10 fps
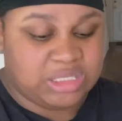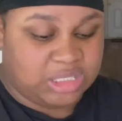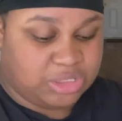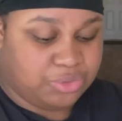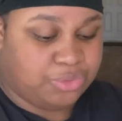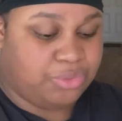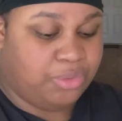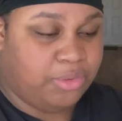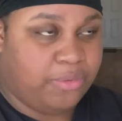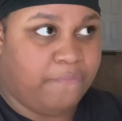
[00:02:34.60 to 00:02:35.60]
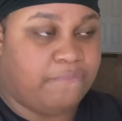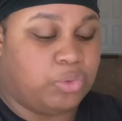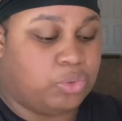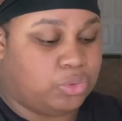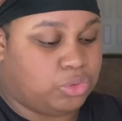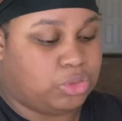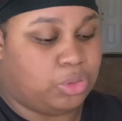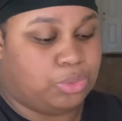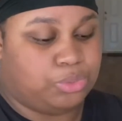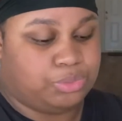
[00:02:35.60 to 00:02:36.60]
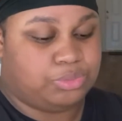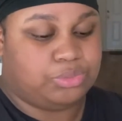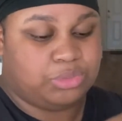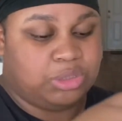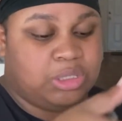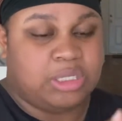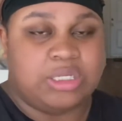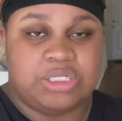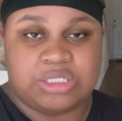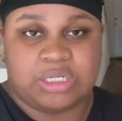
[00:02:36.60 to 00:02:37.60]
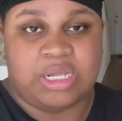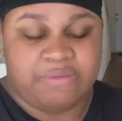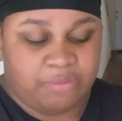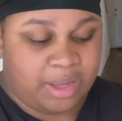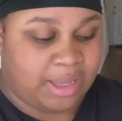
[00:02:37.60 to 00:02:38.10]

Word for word: and two folds, so just an F Y